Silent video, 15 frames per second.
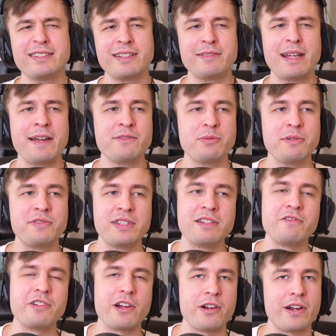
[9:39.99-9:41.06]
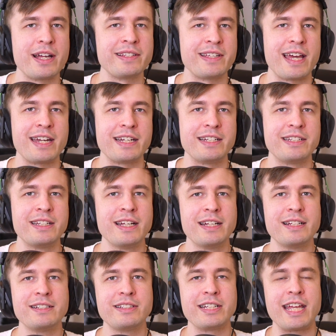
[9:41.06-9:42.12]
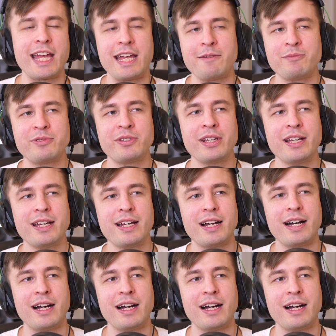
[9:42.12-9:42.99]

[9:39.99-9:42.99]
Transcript: Sometimes we've seen VRS added to games